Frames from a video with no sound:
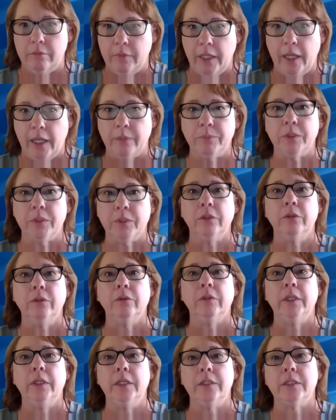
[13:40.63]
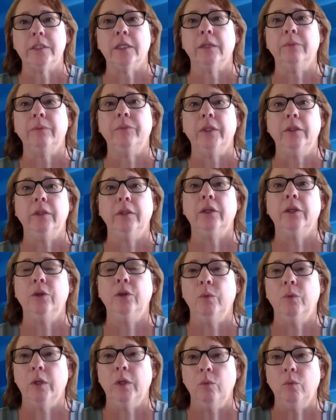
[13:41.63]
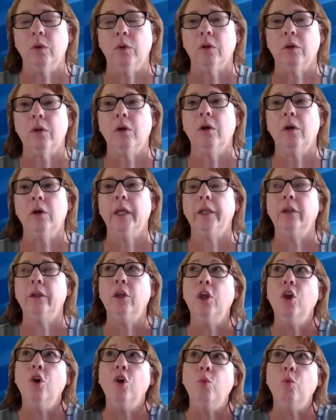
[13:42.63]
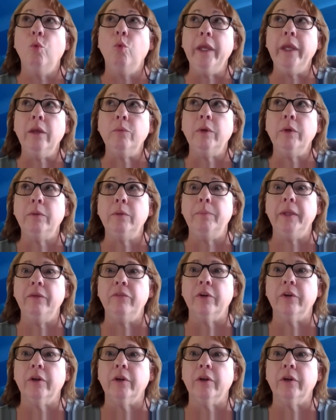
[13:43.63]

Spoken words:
absolutely something that you want to work on. We would be